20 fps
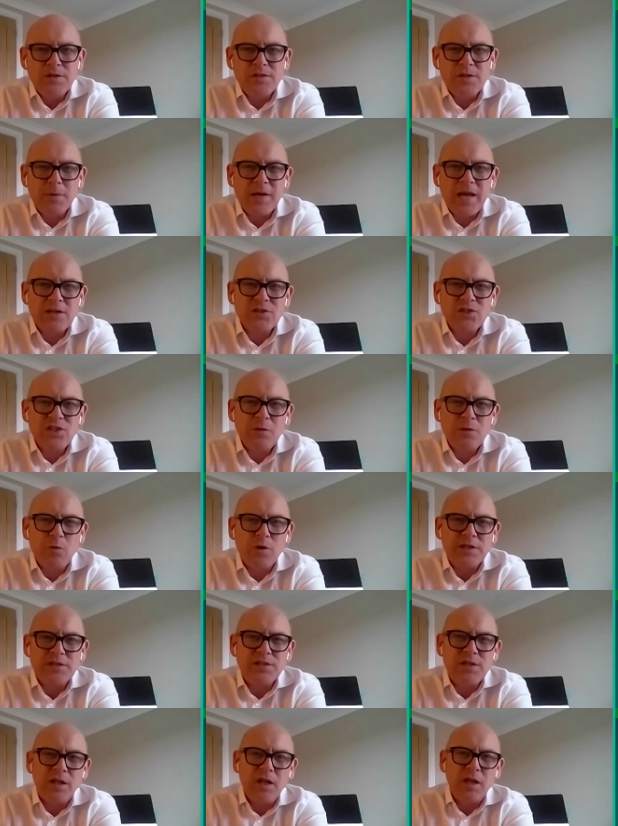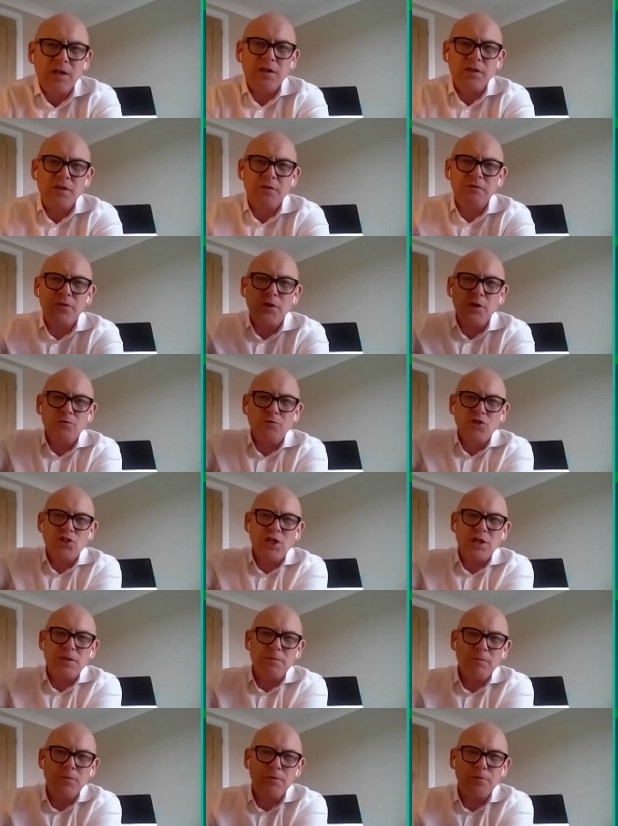So we actually wanted to look at the
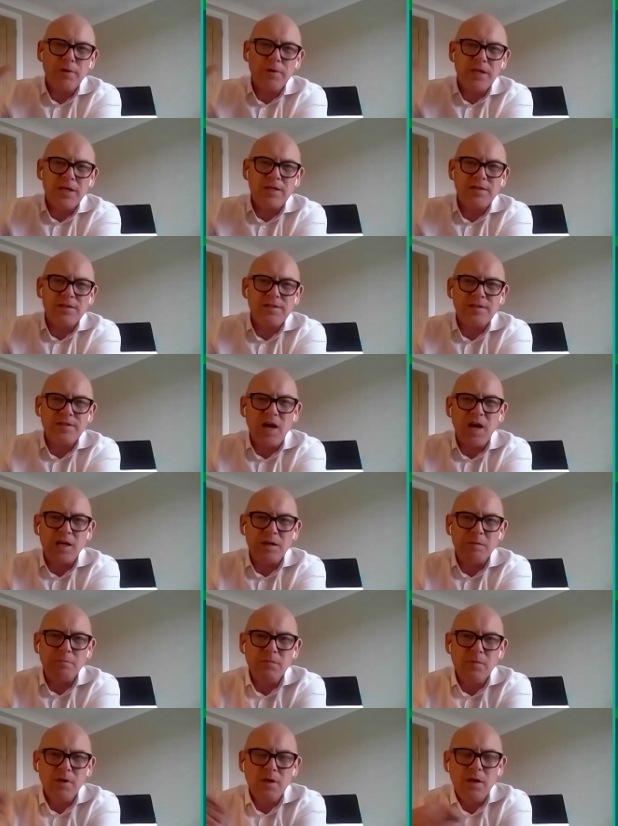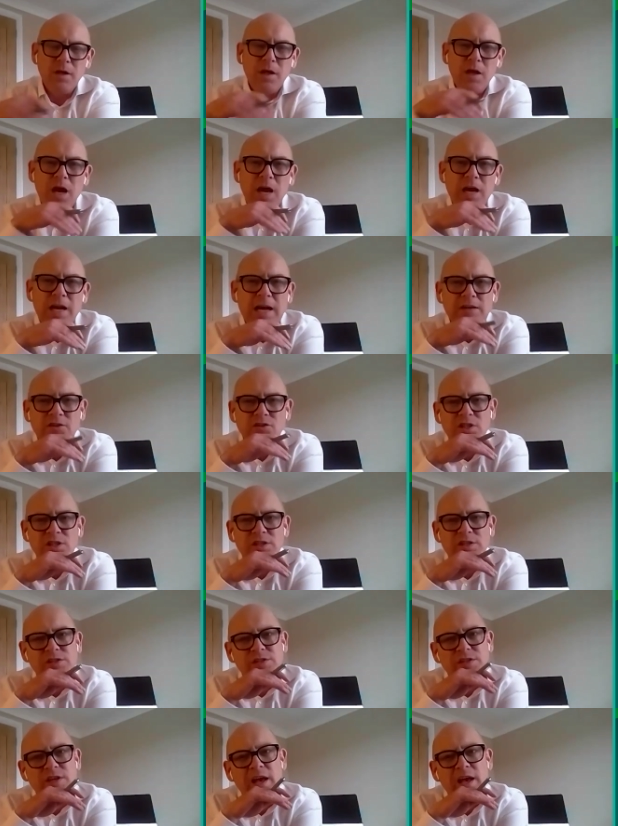future three years' time and actually
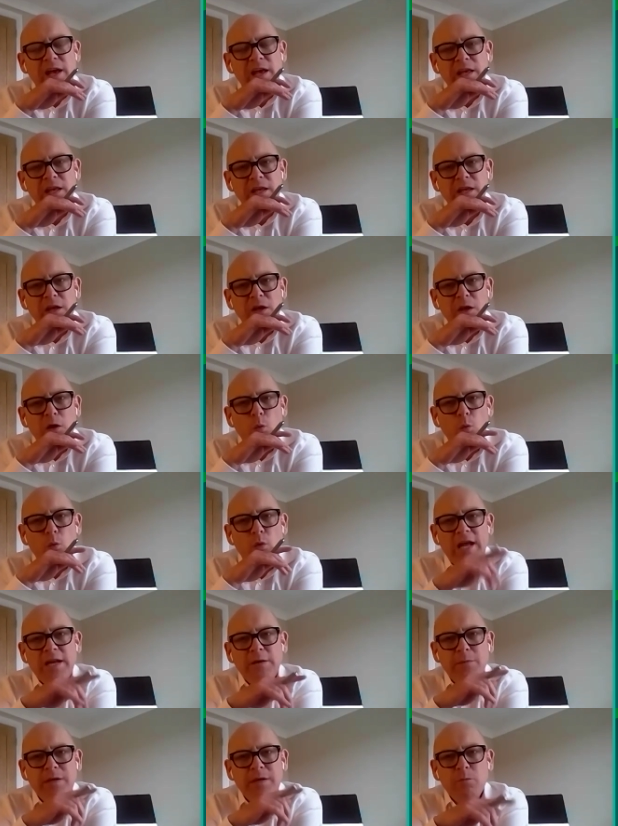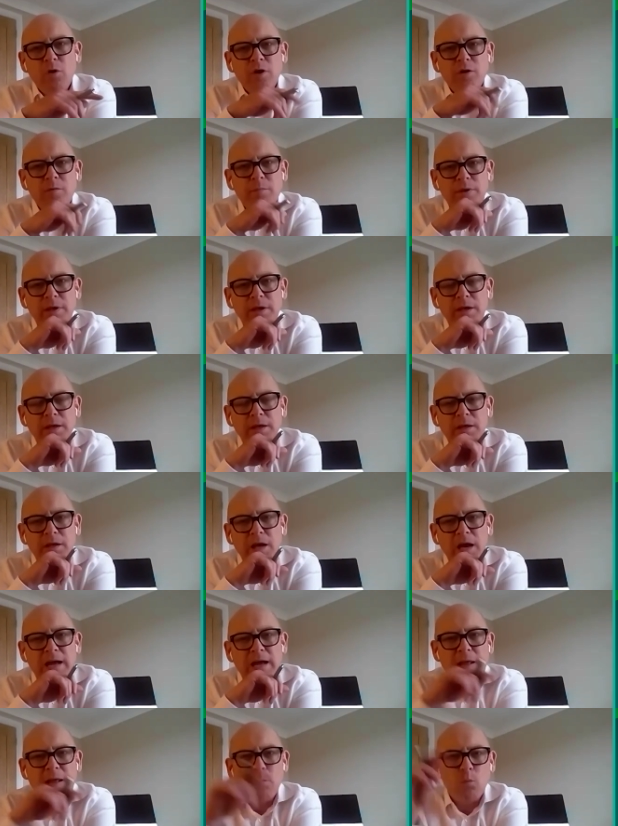say, where do we want to be?
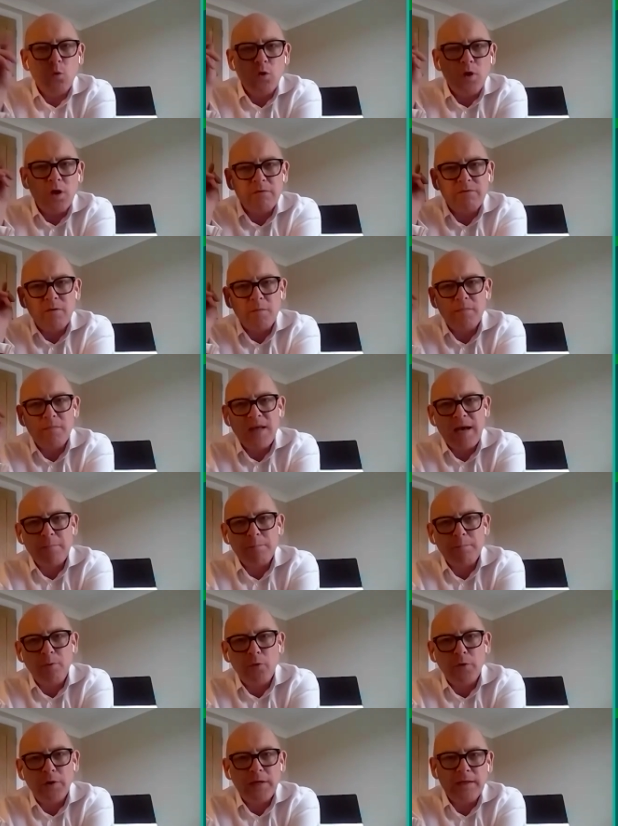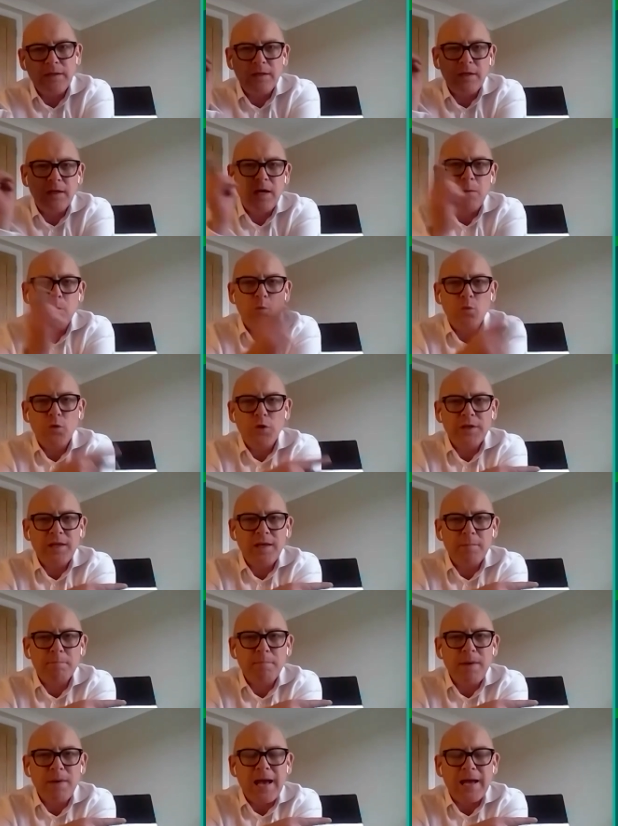And then work from that point and work
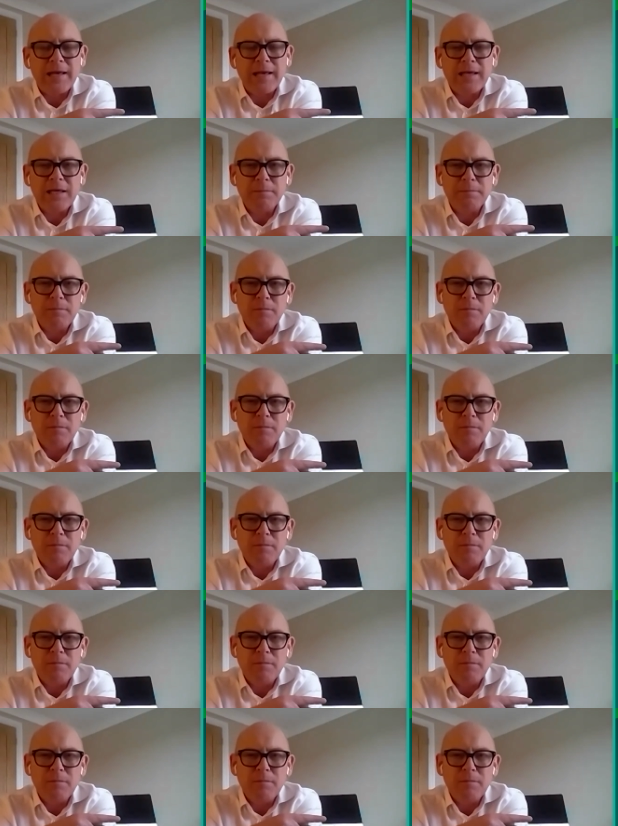it back.